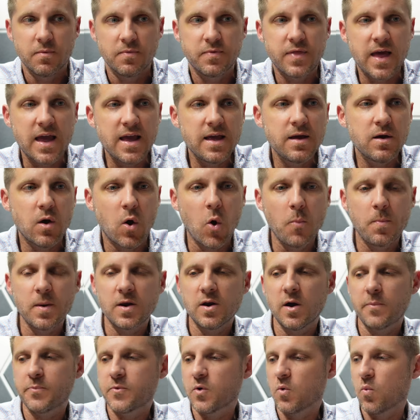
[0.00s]
they open
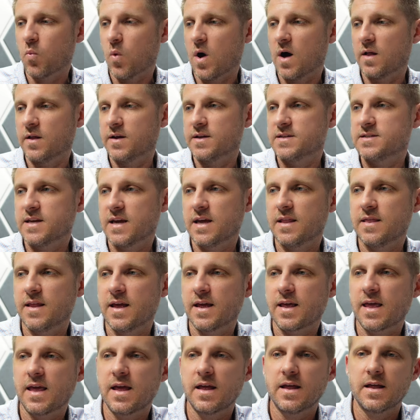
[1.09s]
up their wallets and they
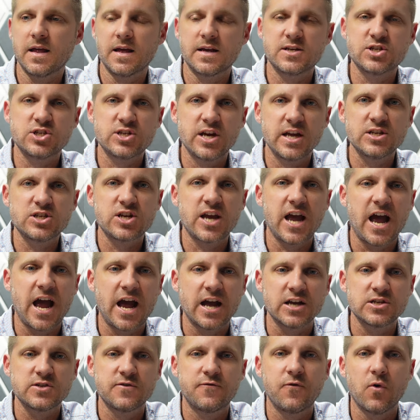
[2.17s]
can exchange
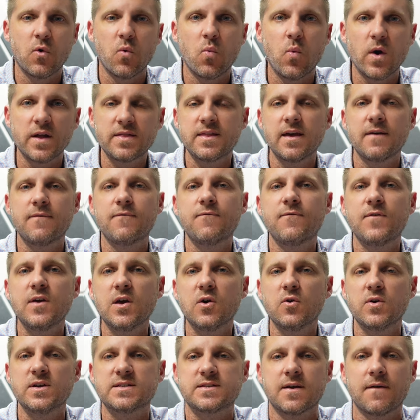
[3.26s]
cash for what they
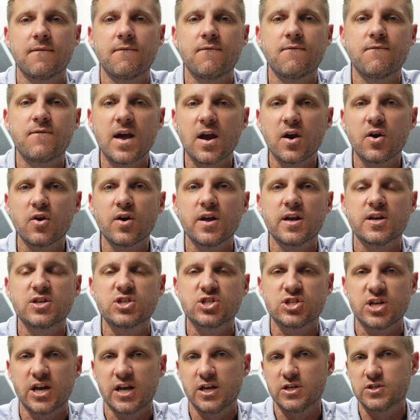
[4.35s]
feel is a fair
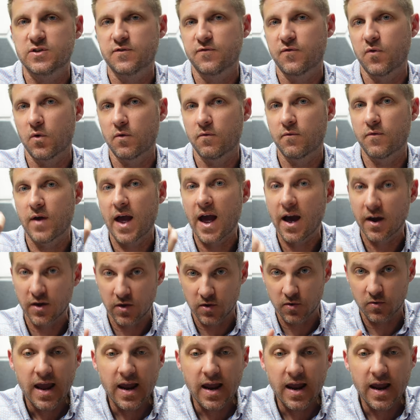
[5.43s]
exchange for value.